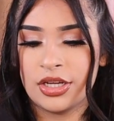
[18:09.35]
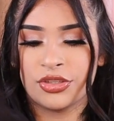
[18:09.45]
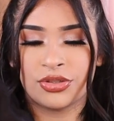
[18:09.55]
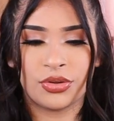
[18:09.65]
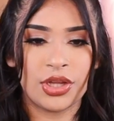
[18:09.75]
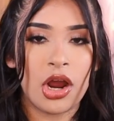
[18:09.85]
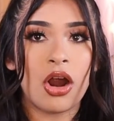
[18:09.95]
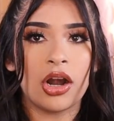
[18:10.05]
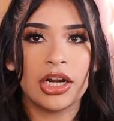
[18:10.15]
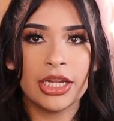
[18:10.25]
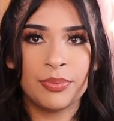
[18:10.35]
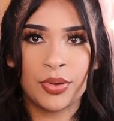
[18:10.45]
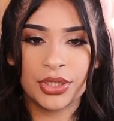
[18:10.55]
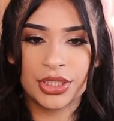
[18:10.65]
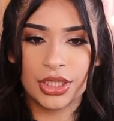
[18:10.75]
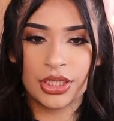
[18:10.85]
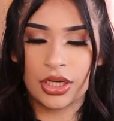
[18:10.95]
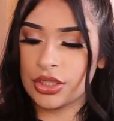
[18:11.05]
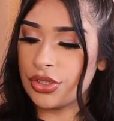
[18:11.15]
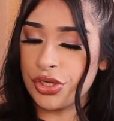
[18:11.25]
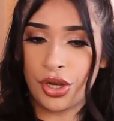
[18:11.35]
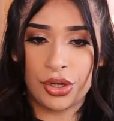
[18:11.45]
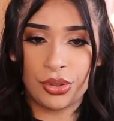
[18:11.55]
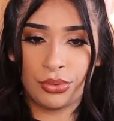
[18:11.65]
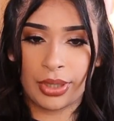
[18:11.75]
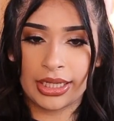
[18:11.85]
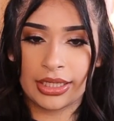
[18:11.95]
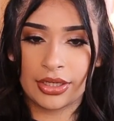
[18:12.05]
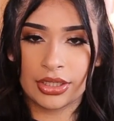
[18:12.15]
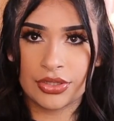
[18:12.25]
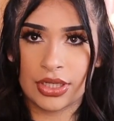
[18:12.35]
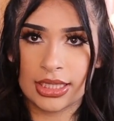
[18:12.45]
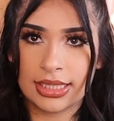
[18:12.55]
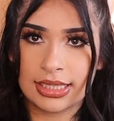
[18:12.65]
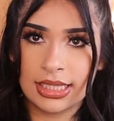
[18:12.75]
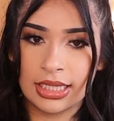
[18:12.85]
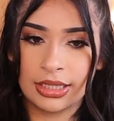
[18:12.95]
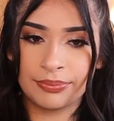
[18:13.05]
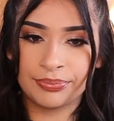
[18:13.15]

So they are a pointed toe right here, as you can see,